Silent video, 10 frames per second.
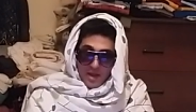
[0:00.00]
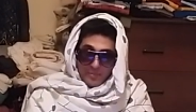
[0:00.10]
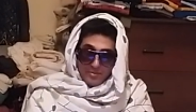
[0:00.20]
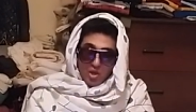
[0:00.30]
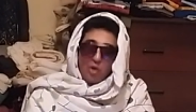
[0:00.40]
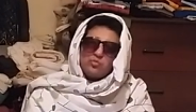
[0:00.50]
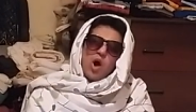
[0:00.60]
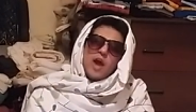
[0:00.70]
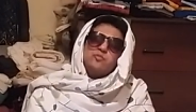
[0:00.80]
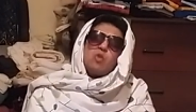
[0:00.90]
a lot of people say,
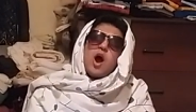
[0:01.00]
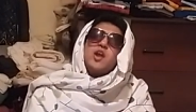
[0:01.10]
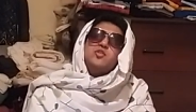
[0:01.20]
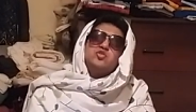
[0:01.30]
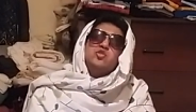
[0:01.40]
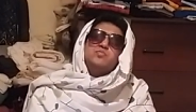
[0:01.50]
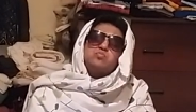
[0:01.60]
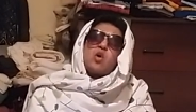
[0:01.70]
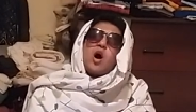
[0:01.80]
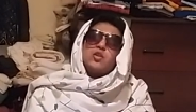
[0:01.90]
why aren't you
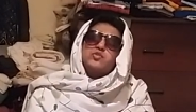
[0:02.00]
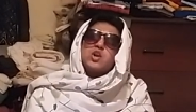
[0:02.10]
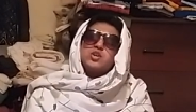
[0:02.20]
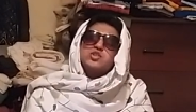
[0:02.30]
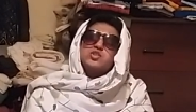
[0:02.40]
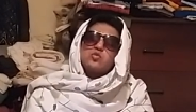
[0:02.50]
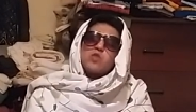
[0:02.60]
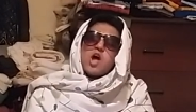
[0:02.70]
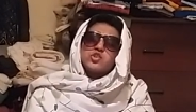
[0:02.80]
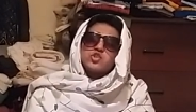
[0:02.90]
just politics into
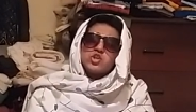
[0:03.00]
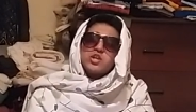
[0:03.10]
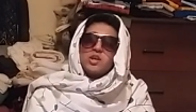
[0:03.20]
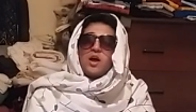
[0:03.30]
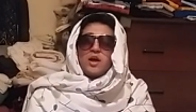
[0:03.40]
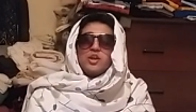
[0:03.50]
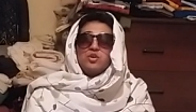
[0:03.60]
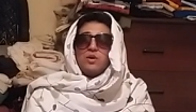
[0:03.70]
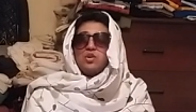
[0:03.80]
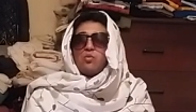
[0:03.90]
wrestling?
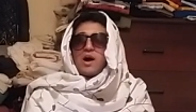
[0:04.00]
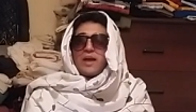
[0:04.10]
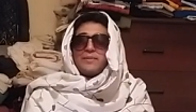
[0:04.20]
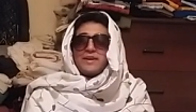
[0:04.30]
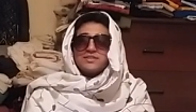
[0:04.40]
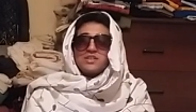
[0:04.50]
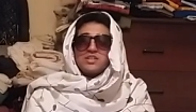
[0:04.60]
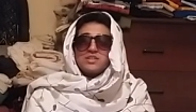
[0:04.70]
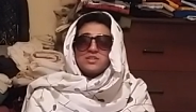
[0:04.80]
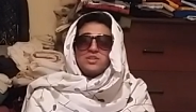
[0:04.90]
You don't know why? Because
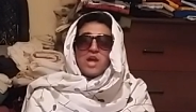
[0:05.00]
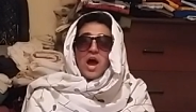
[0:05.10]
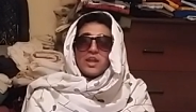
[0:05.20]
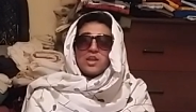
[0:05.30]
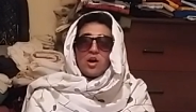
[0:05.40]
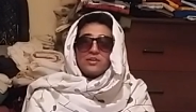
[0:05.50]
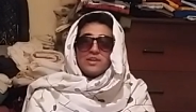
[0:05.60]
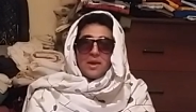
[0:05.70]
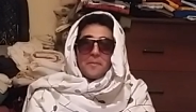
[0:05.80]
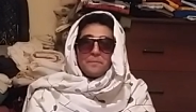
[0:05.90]
this is knocking
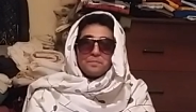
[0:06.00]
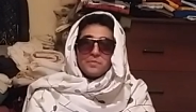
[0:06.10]
on them.